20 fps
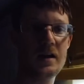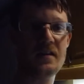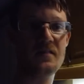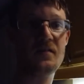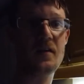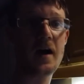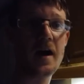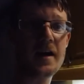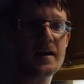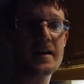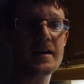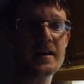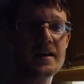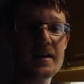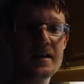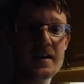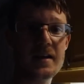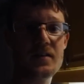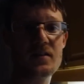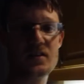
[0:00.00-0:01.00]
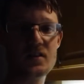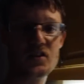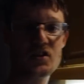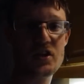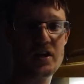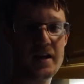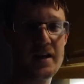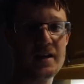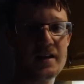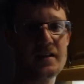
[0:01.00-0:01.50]
If I can get the
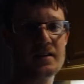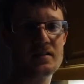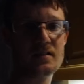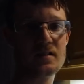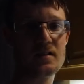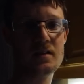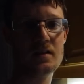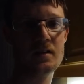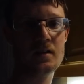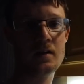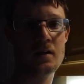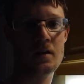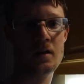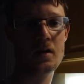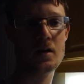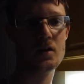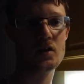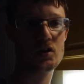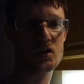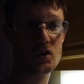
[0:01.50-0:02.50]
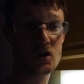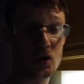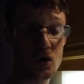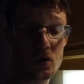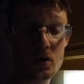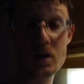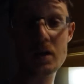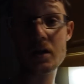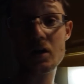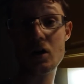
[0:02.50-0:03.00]
chance to
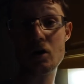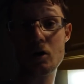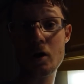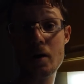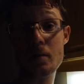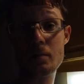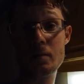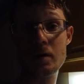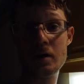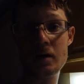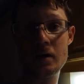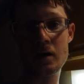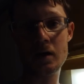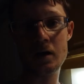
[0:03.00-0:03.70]
go to Europe,